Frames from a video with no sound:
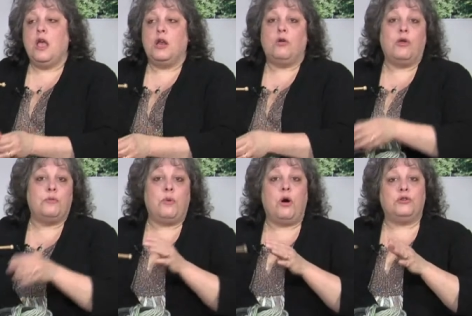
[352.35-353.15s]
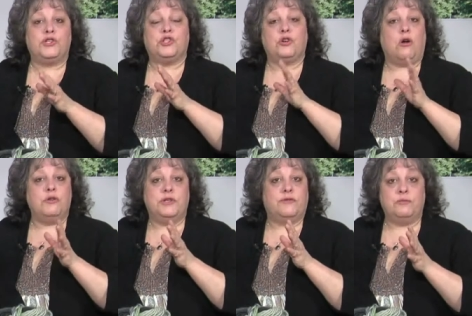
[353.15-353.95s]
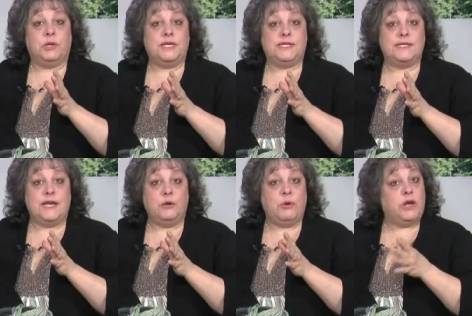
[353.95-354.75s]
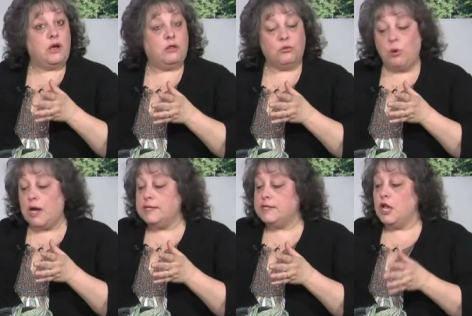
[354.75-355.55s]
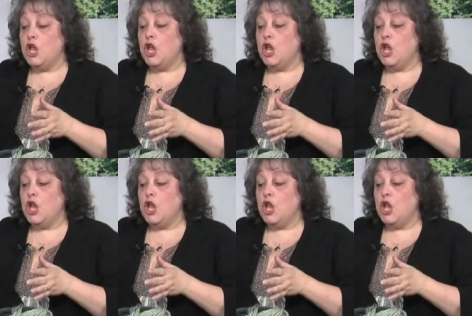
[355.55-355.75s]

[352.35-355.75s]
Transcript: and all the balls start in different places anyway color-wise,